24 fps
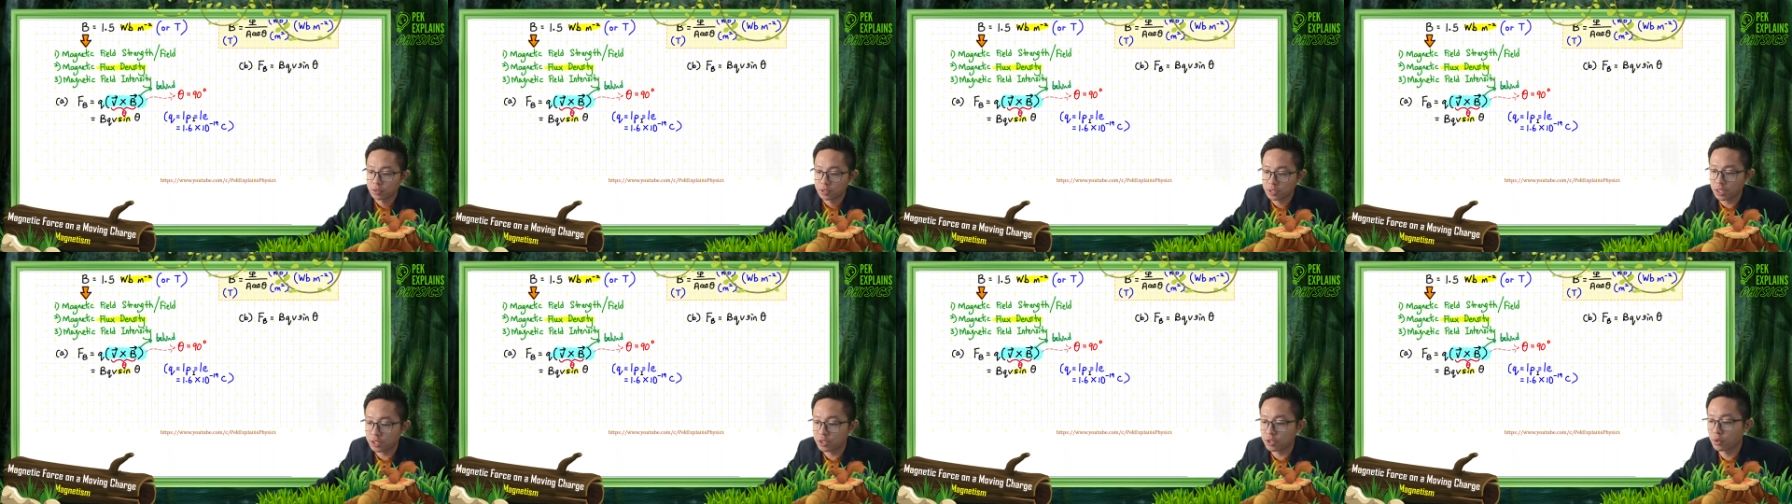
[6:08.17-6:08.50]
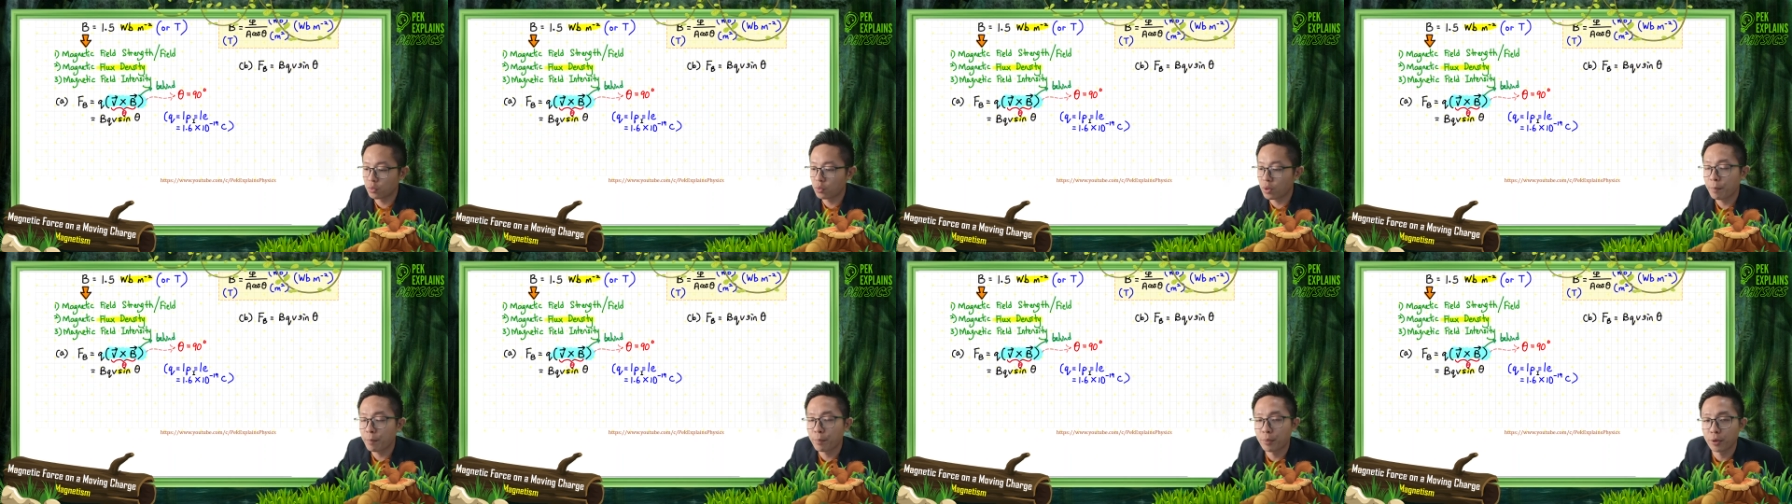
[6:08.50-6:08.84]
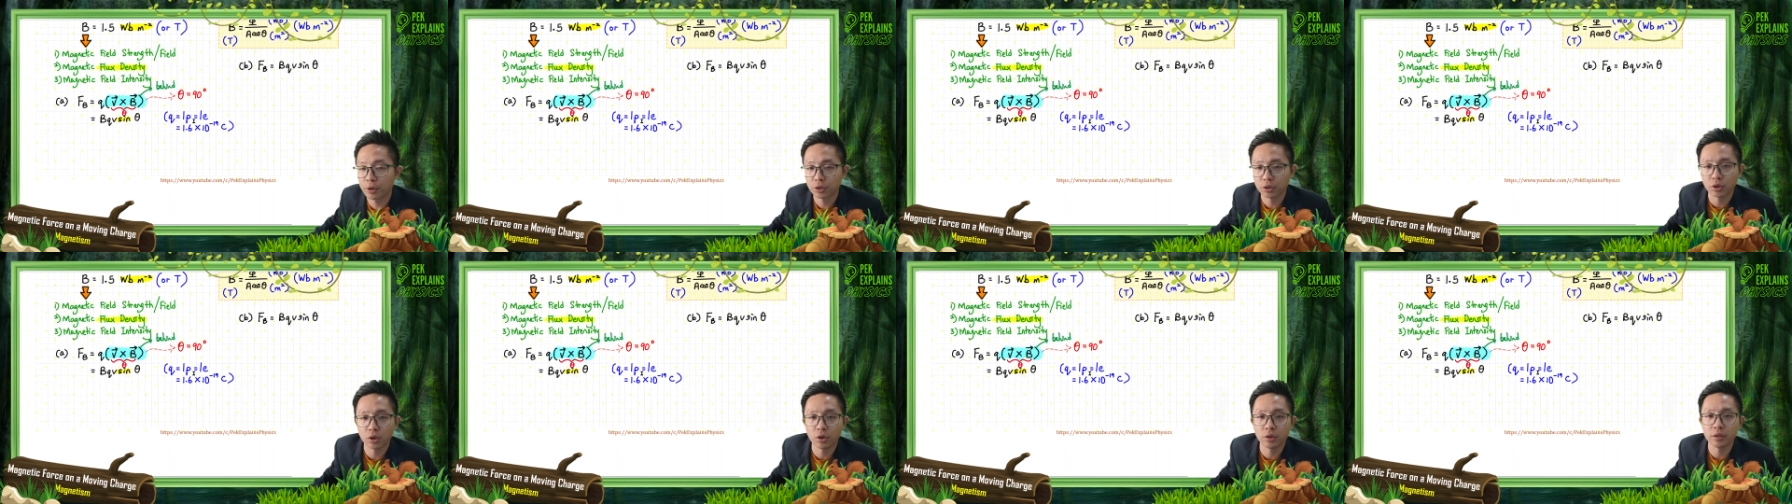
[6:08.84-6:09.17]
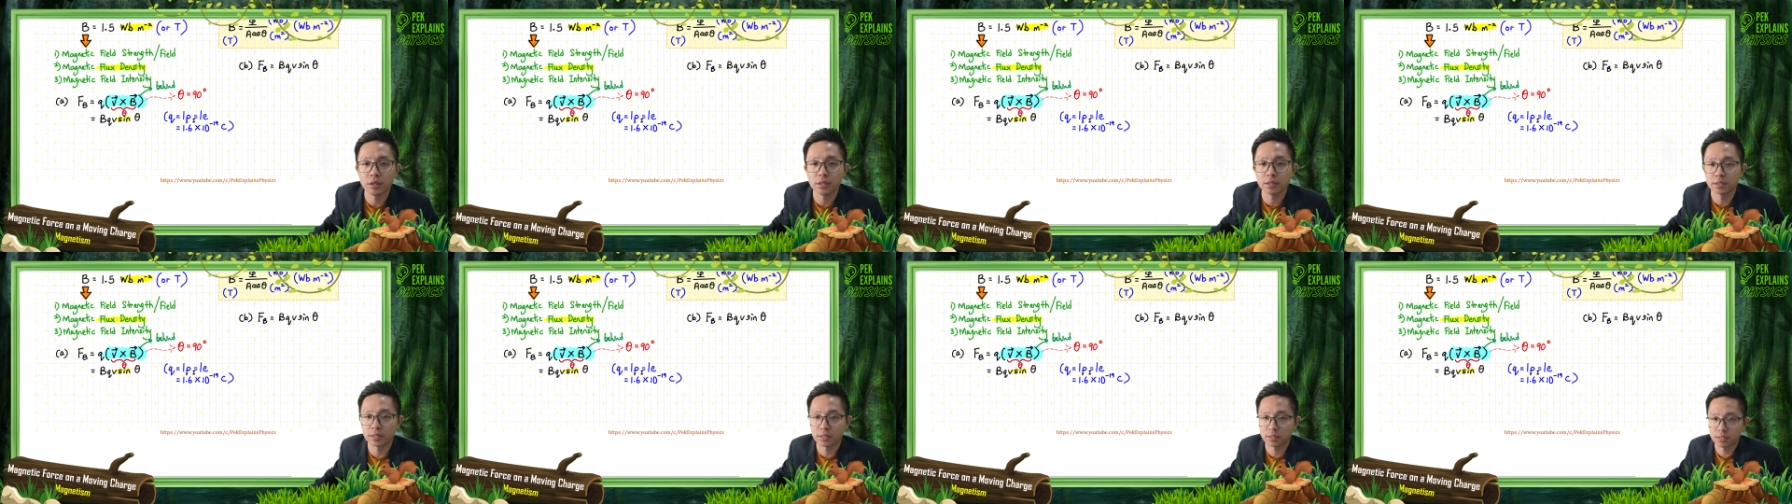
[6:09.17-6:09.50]
Charge of 1 proton
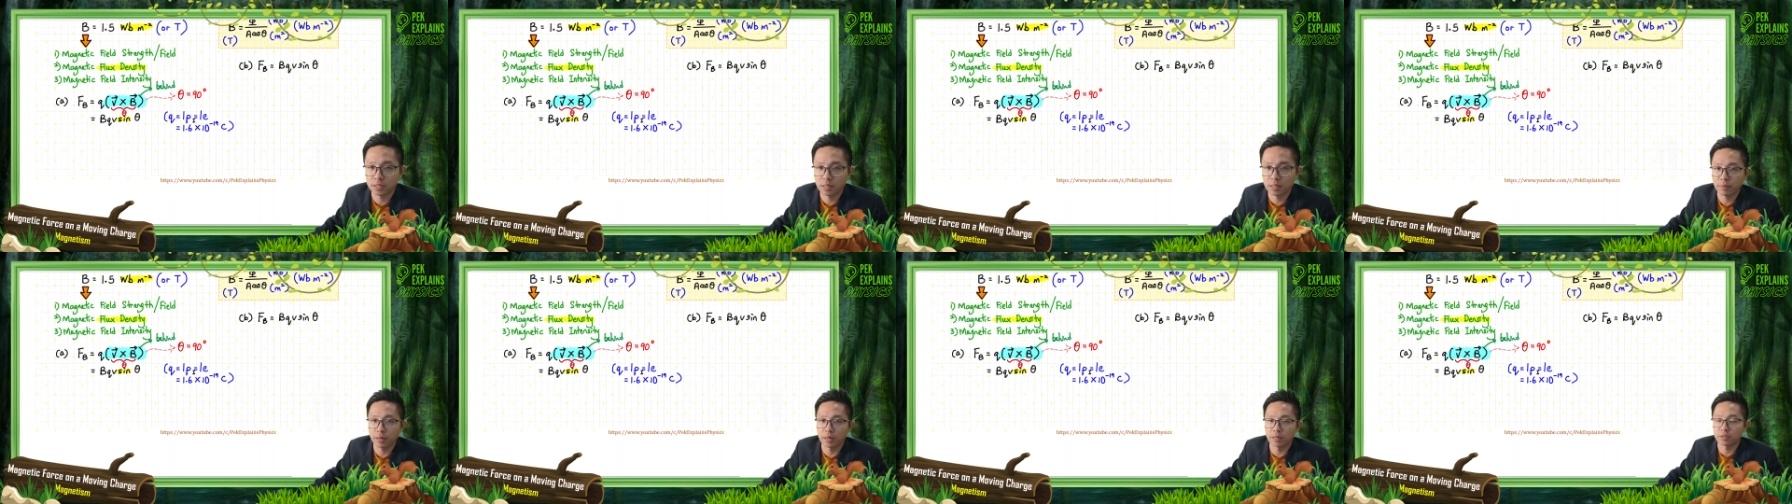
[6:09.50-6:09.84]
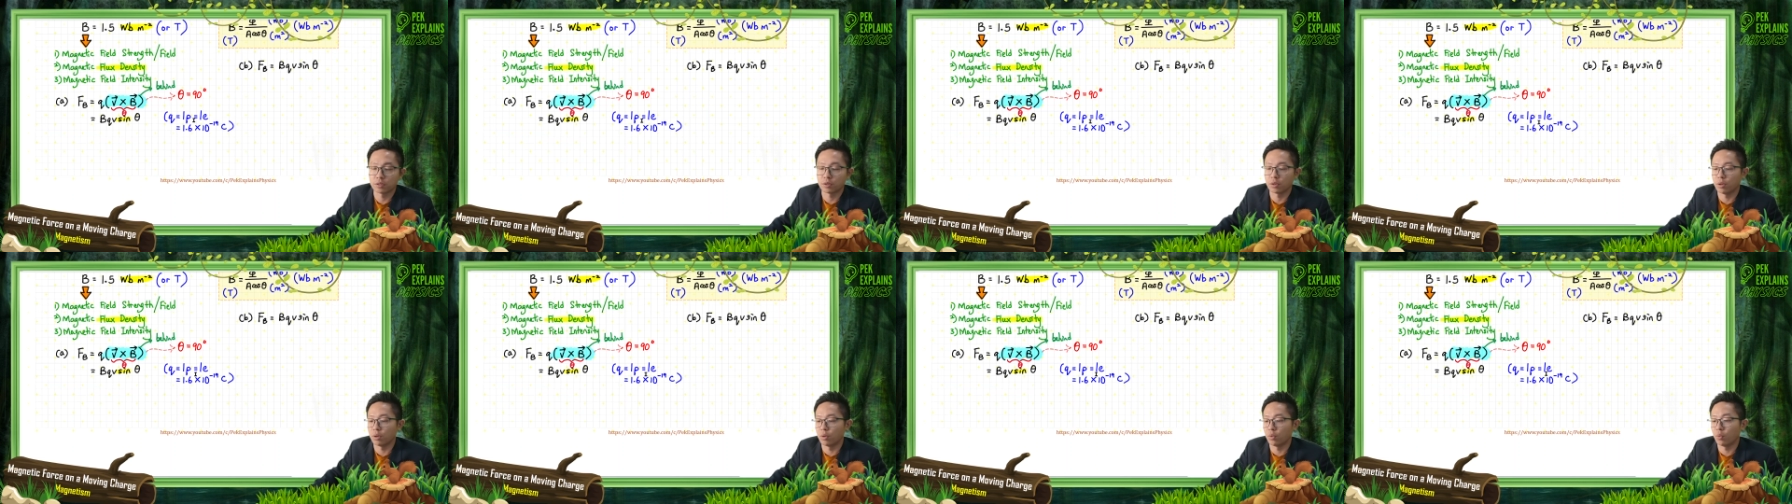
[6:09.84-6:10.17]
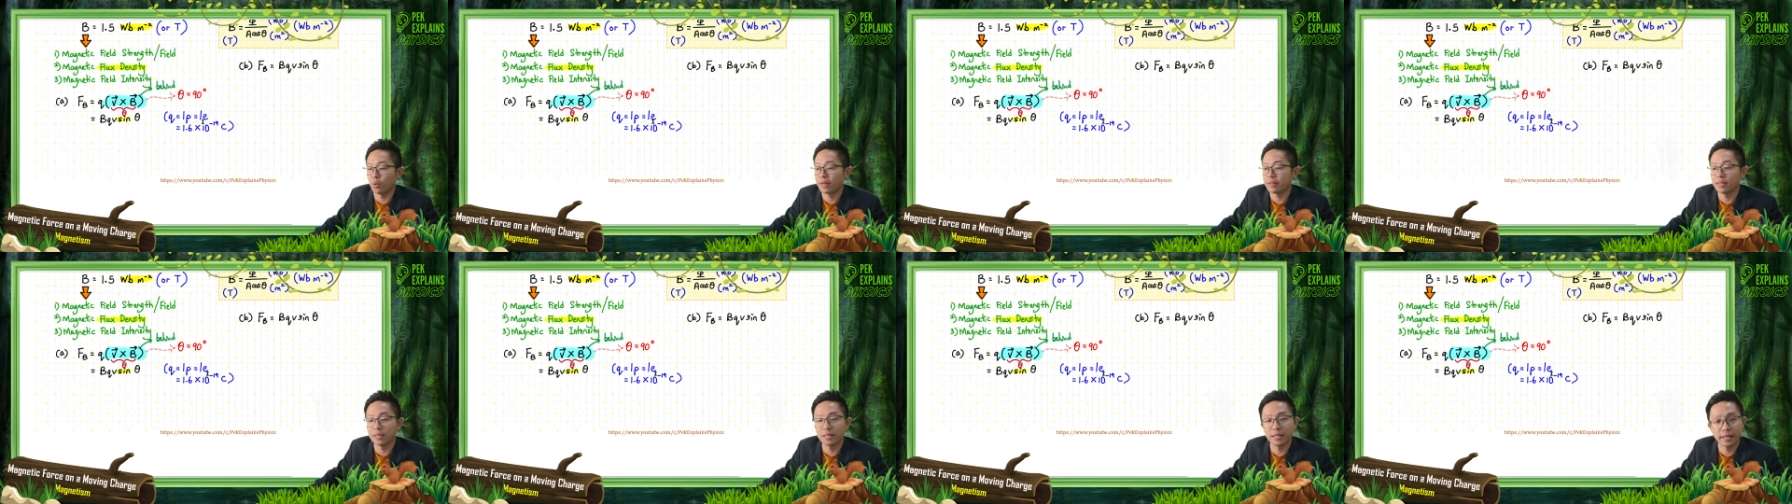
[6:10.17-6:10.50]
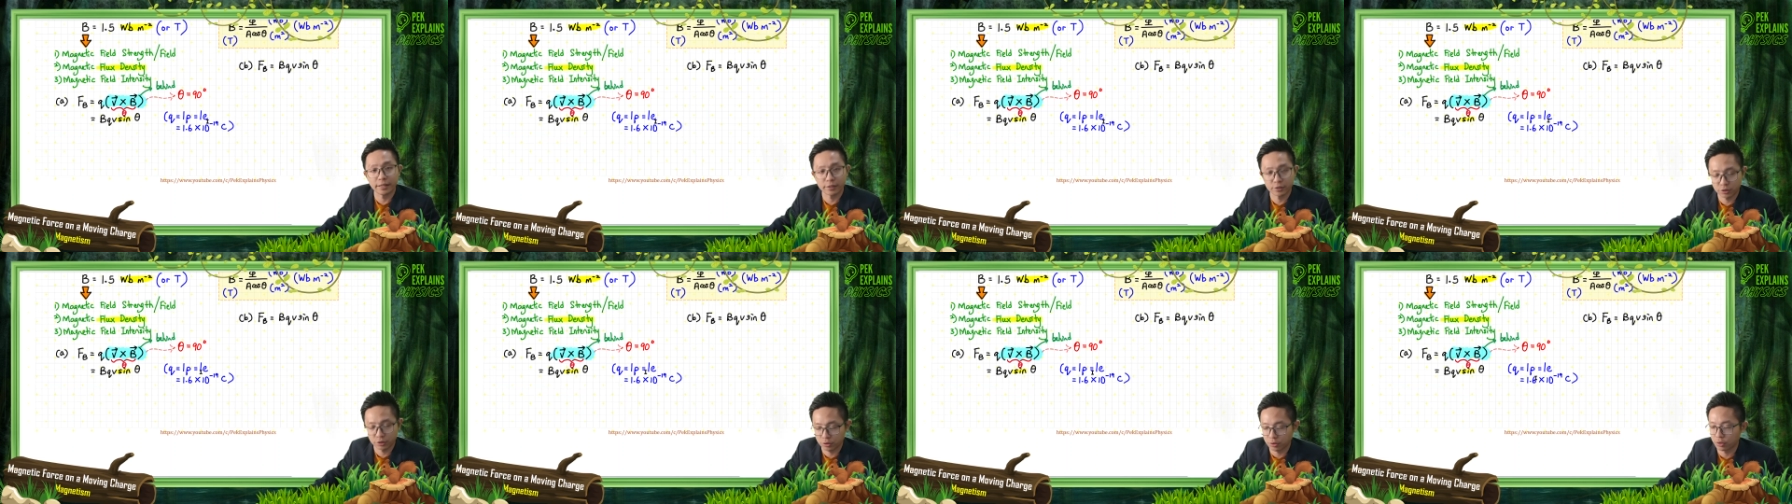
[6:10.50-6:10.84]
is the same as 1
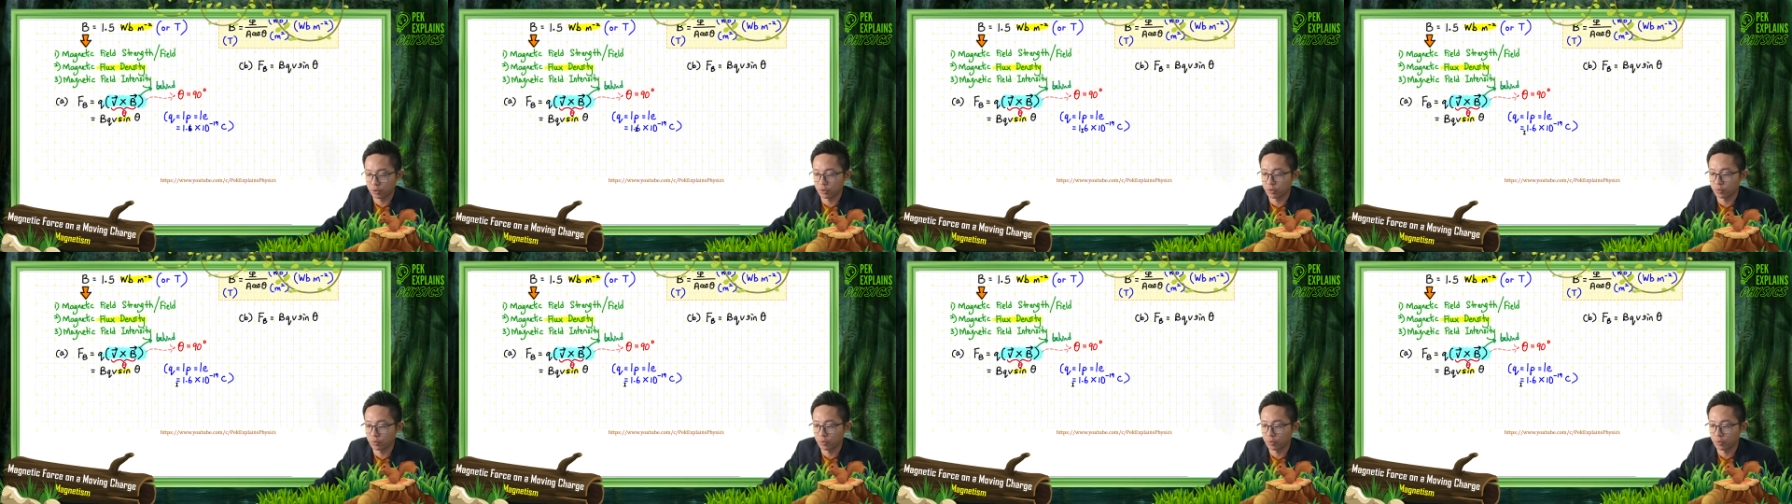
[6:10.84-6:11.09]
electron.